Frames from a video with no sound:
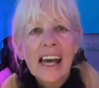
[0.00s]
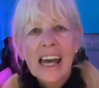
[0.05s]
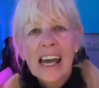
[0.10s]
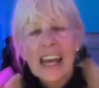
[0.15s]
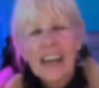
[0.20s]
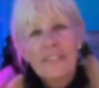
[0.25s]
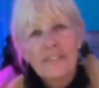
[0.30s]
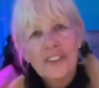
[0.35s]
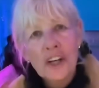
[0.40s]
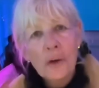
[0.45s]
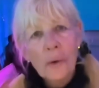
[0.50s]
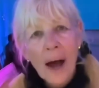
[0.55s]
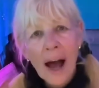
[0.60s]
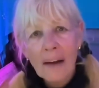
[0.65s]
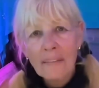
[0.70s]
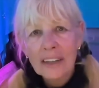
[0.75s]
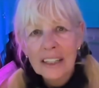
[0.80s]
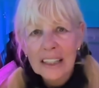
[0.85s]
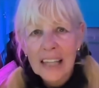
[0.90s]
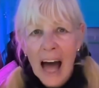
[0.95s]
If you
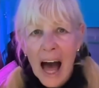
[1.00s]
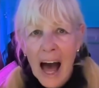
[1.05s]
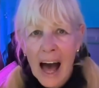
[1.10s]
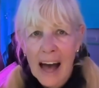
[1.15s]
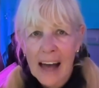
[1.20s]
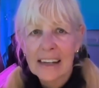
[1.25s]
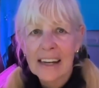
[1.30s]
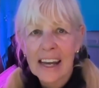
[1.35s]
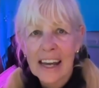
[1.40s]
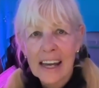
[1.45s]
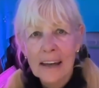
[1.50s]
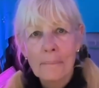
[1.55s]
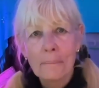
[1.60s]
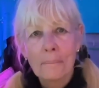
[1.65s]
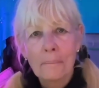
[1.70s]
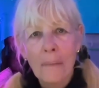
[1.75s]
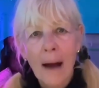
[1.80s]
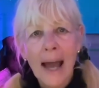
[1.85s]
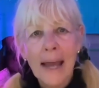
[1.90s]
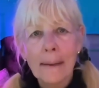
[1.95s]
have a lot, it
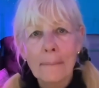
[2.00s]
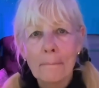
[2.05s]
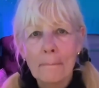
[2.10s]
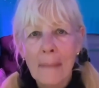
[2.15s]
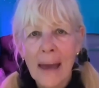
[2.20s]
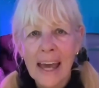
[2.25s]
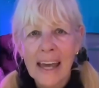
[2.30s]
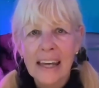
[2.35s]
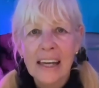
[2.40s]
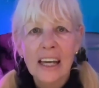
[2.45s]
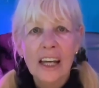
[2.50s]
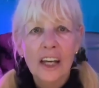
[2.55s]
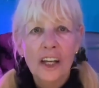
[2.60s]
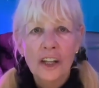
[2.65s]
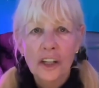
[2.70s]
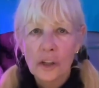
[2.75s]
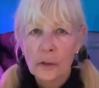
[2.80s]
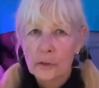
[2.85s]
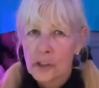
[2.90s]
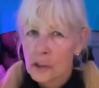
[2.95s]
might make
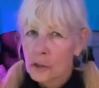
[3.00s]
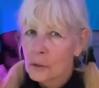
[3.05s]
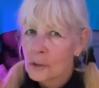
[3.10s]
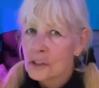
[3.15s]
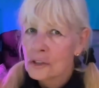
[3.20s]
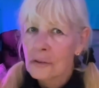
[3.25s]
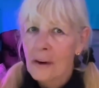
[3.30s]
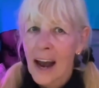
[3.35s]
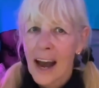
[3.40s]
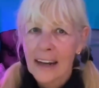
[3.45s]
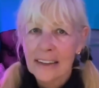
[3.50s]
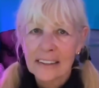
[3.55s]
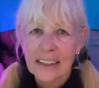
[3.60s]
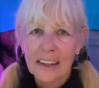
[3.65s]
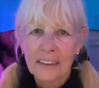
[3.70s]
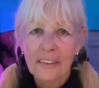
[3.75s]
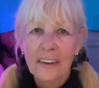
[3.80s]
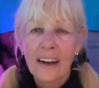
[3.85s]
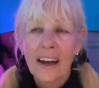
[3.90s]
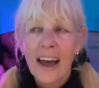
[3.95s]
you too attractive